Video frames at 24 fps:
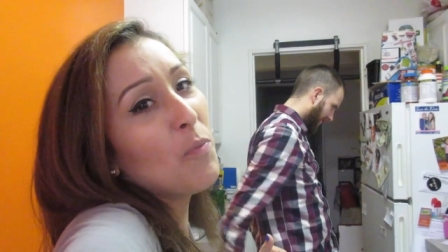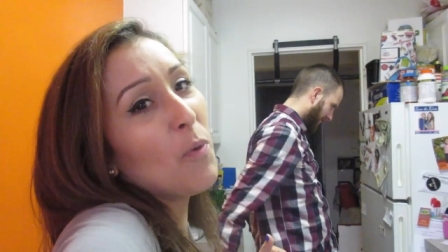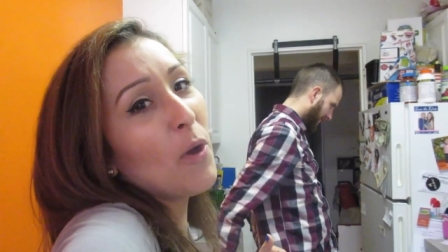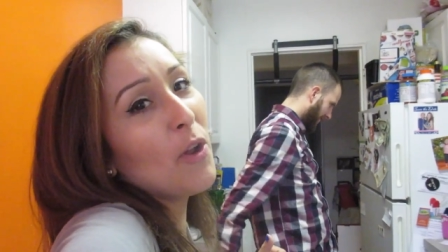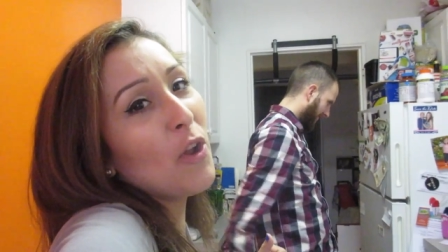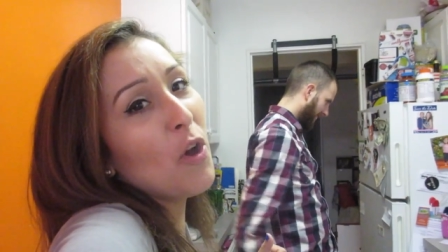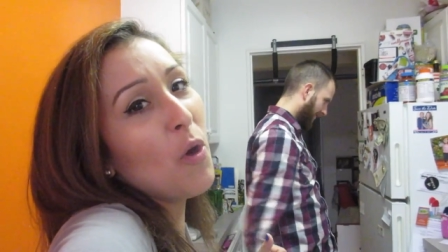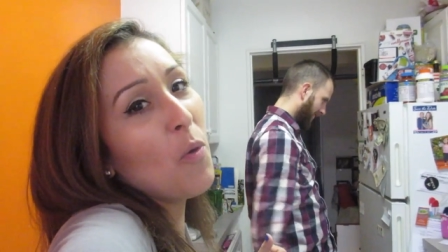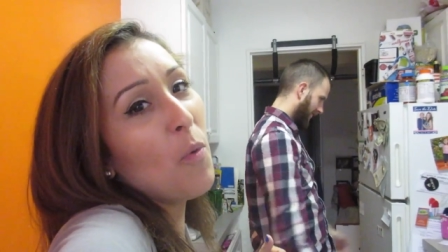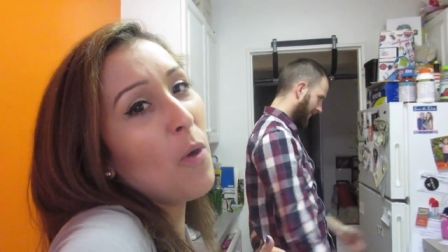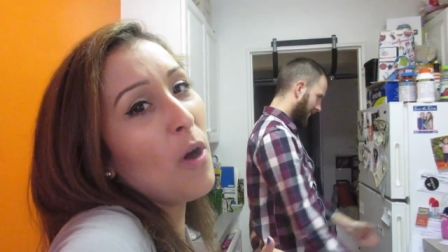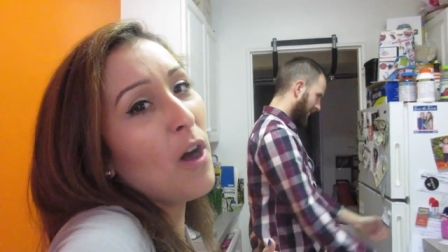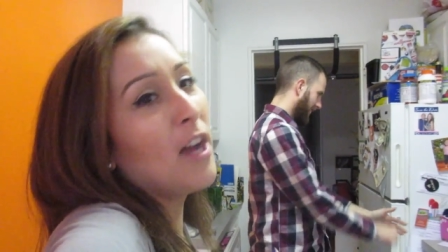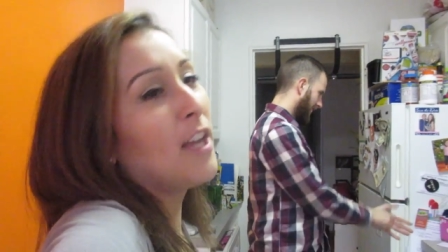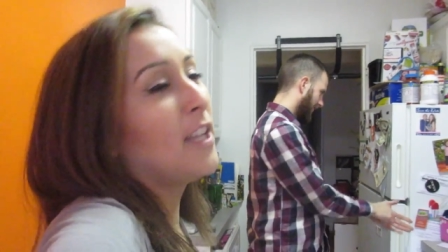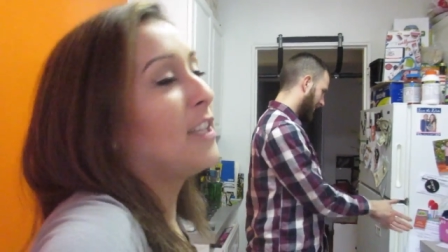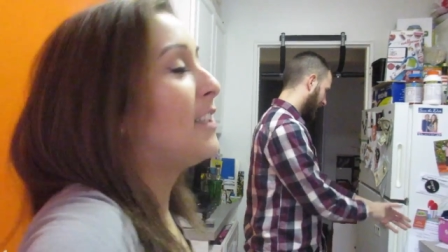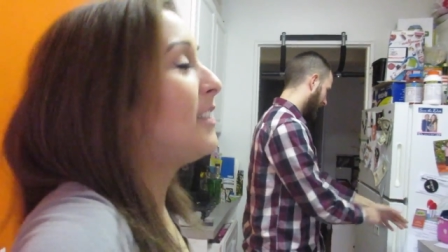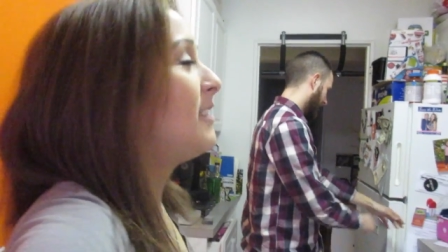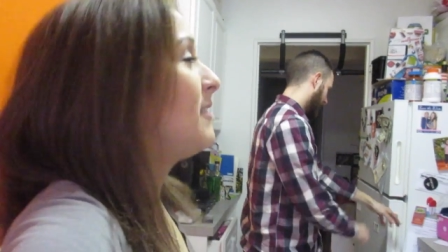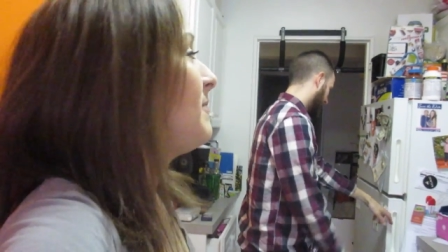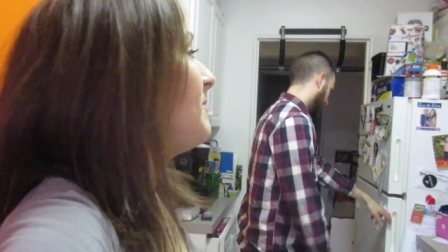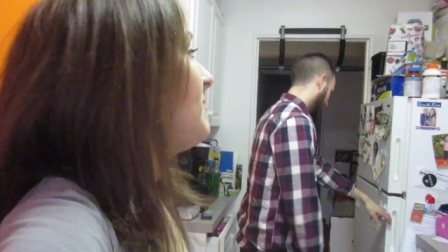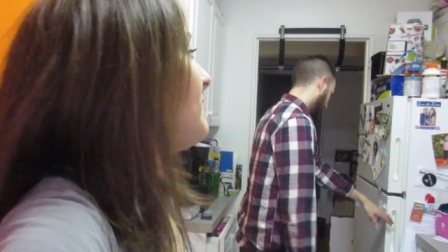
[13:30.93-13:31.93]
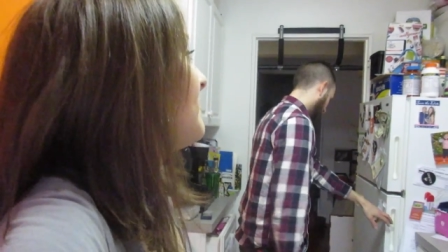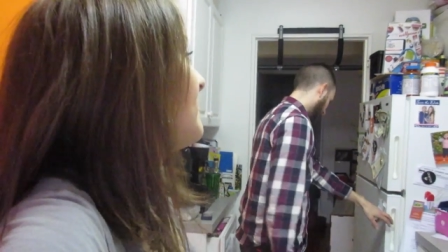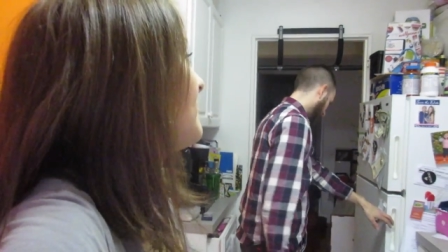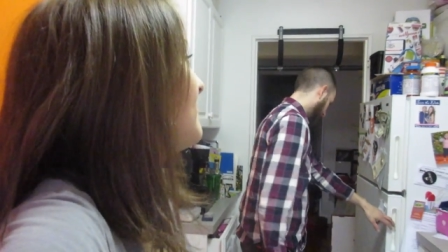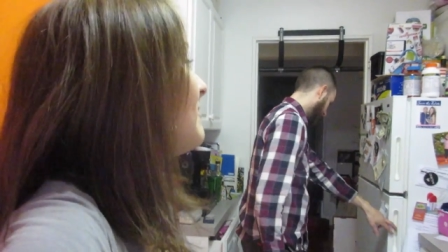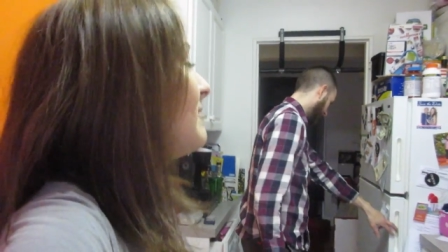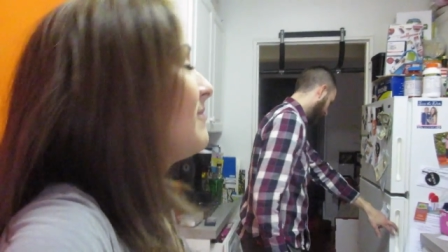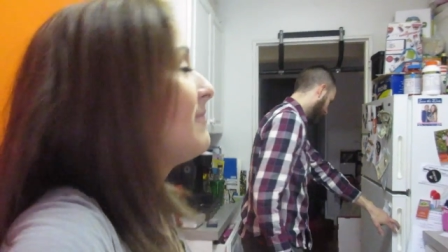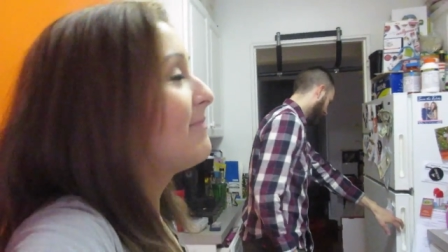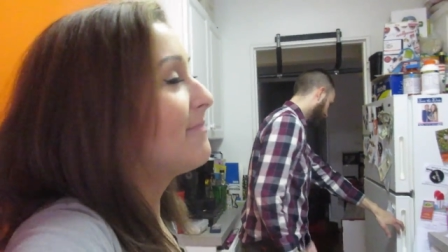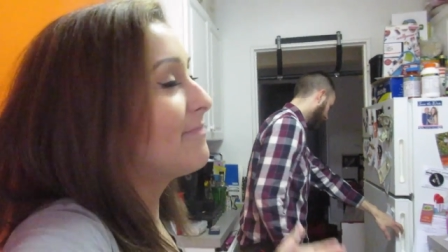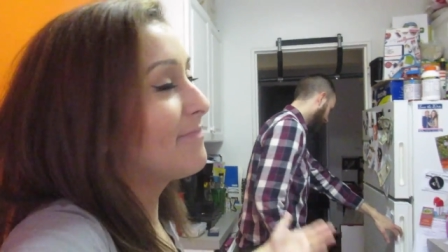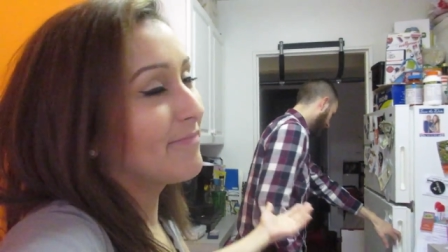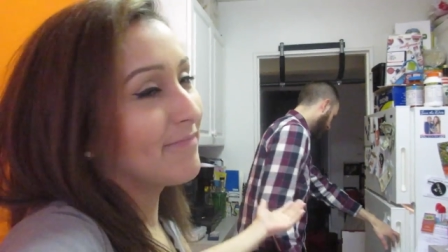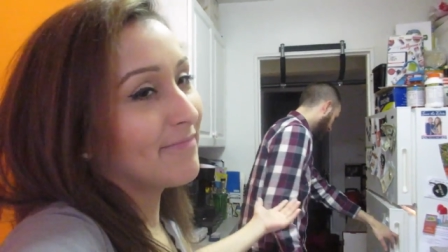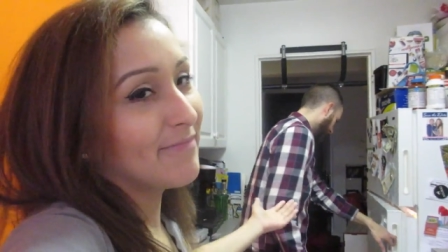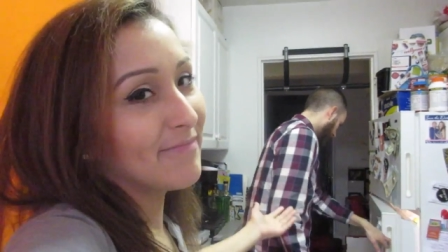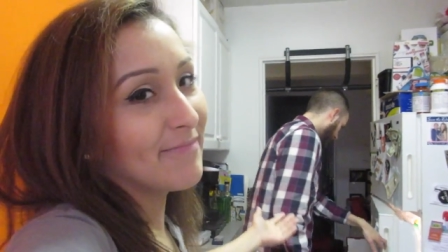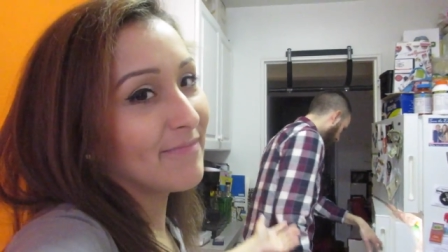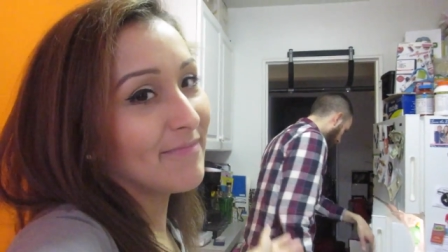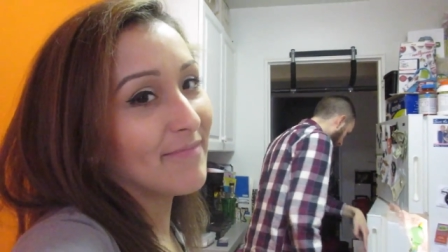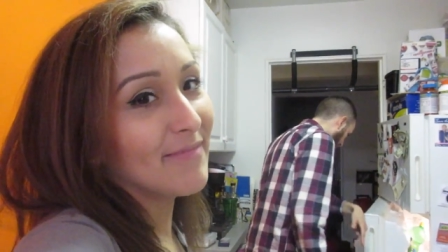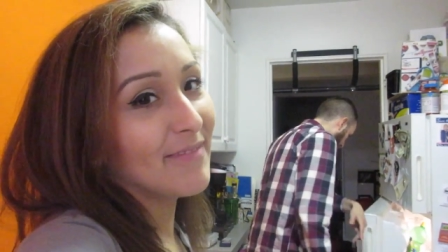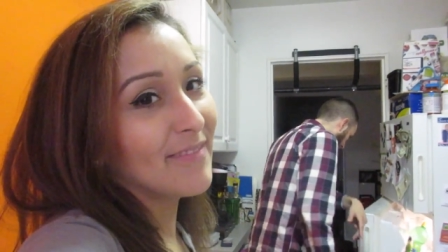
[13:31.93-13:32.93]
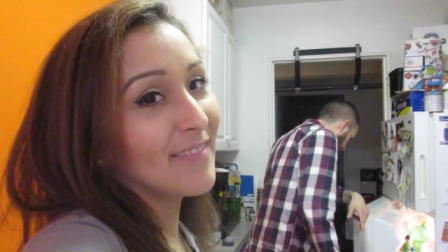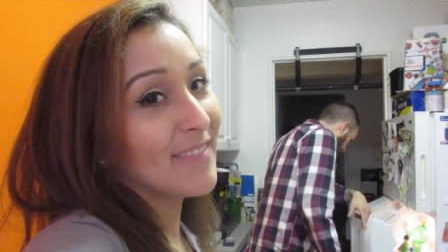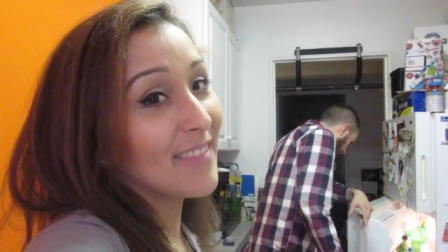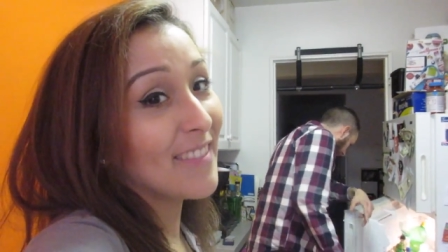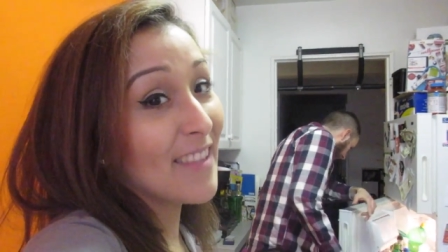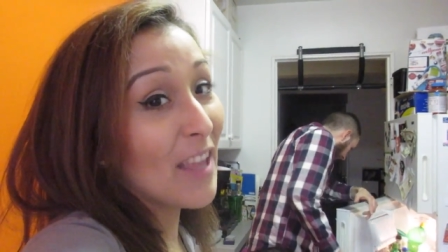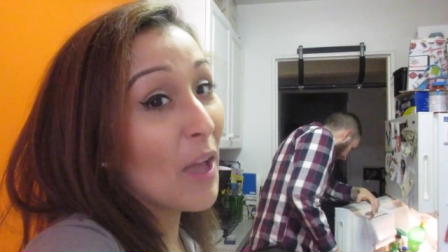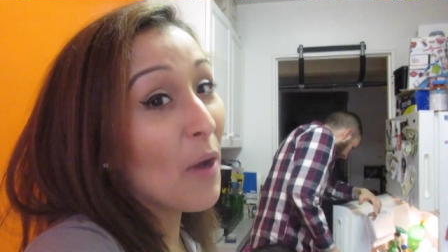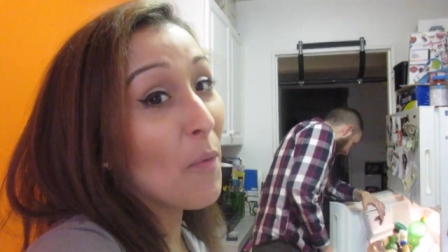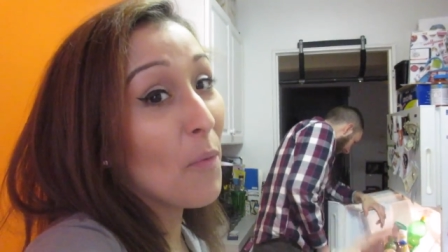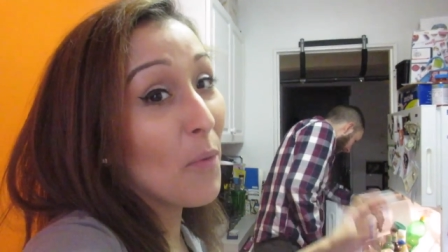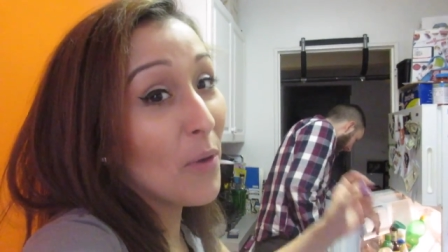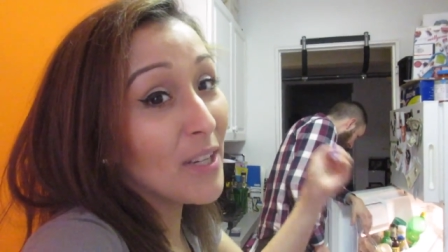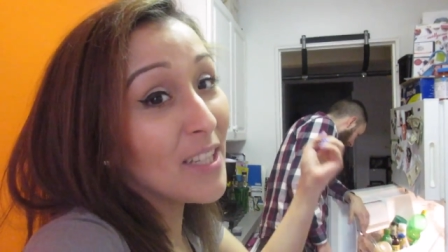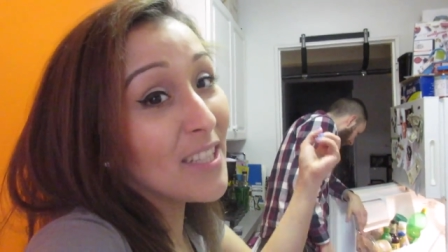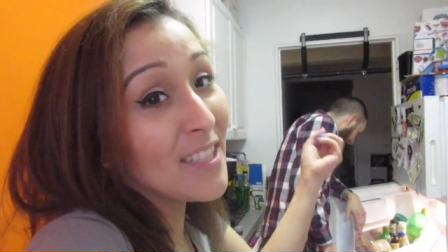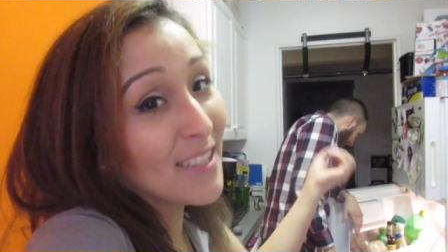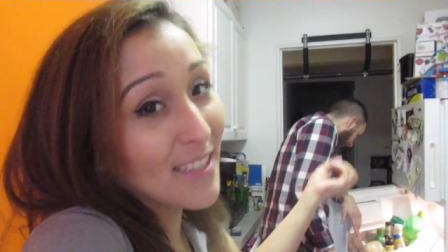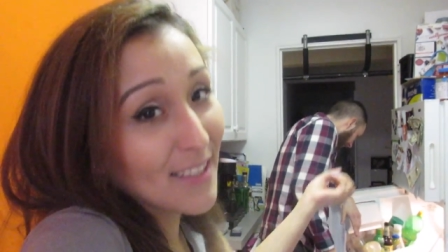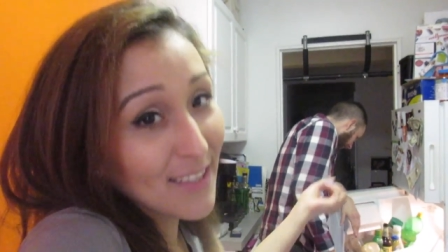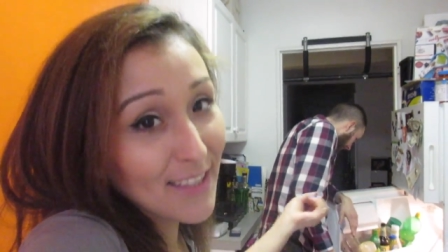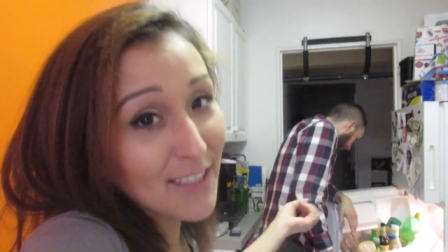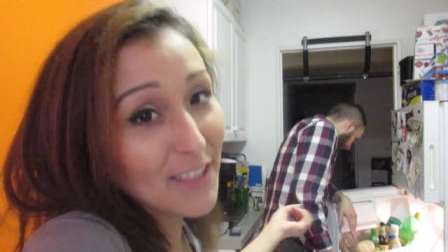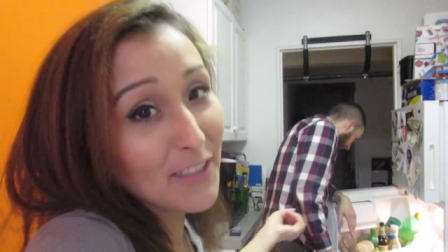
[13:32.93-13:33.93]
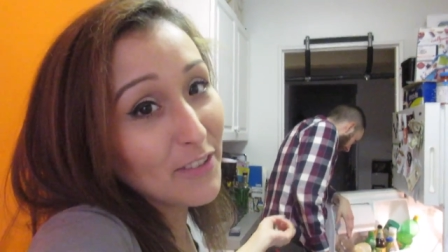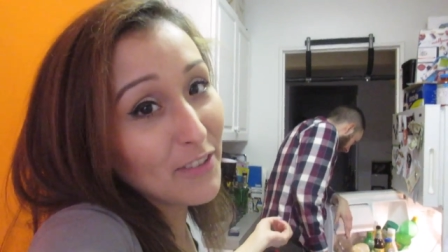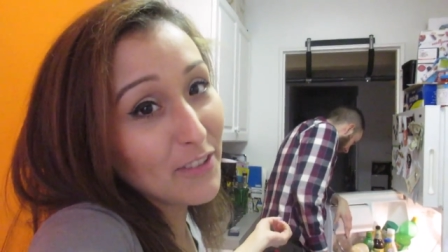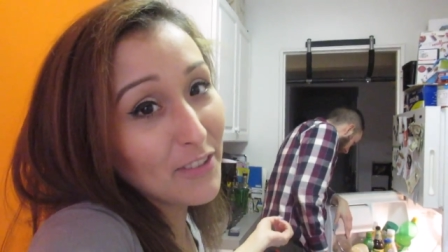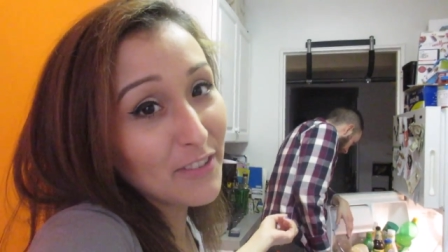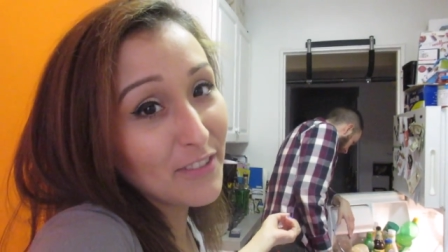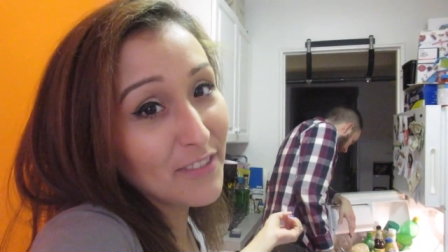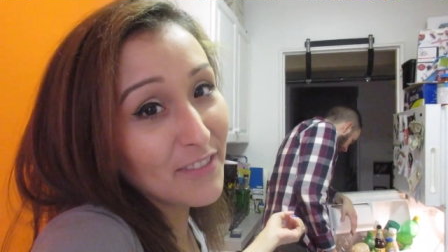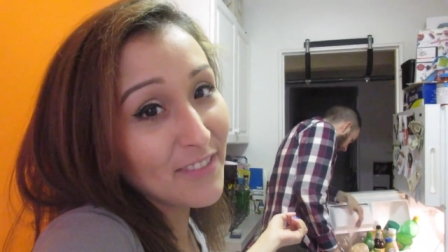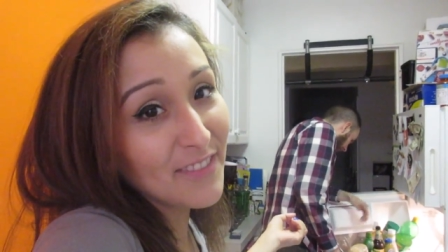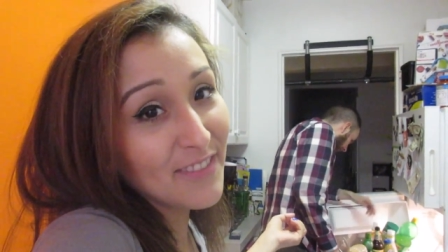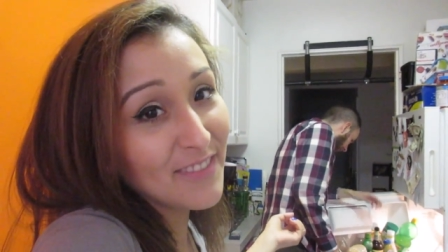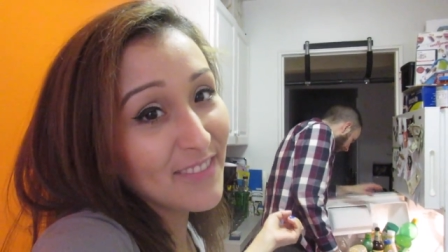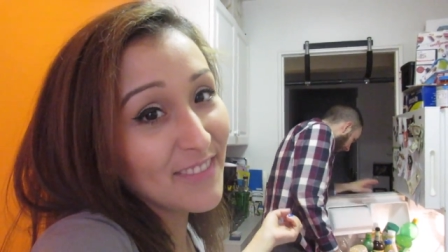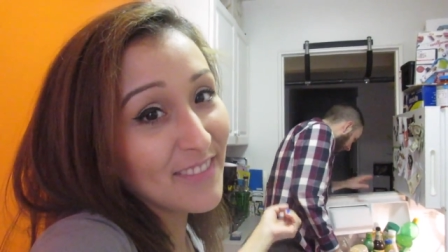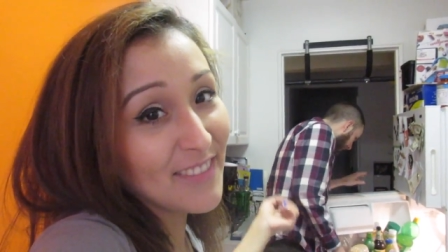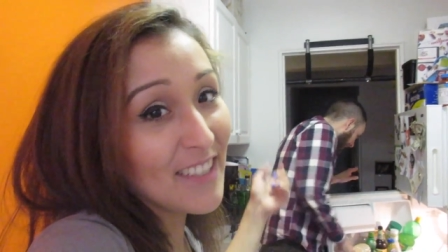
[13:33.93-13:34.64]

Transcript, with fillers: 101. That one is a zero.